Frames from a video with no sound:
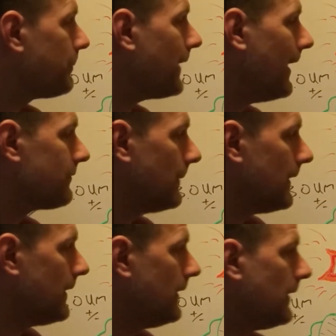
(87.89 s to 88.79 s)
a
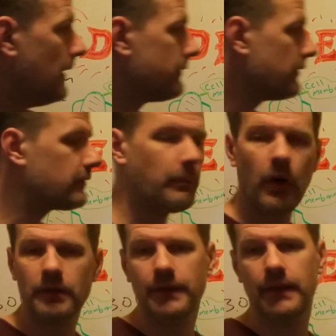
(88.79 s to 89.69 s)
plasmid is a
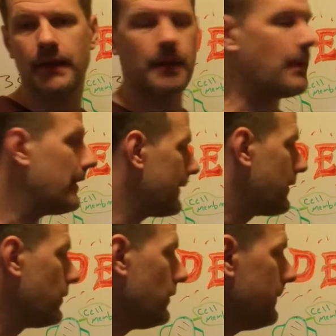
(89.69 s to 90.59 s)
small DNA
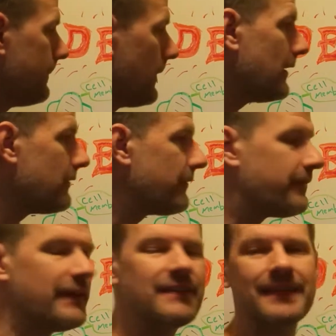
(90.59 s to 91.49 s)
molecule that is
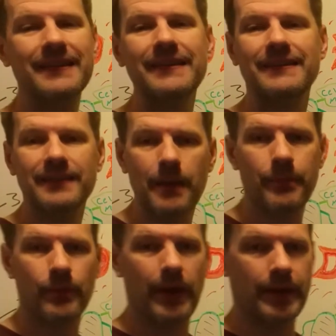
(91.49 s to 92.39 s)
physically
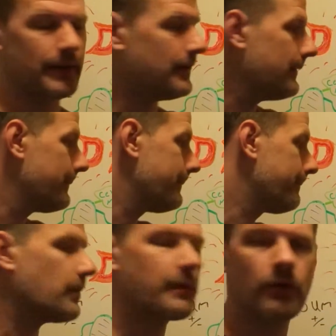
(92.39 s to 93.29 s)
separated
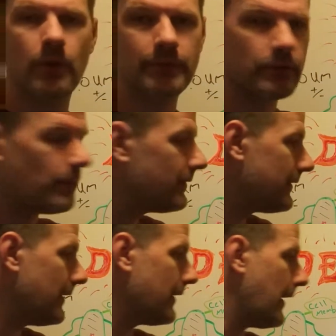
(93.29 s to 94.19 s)
from a chromosomal
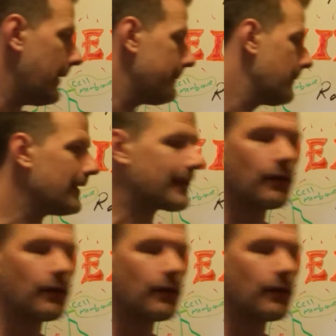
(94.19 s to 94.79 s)
DNA, and it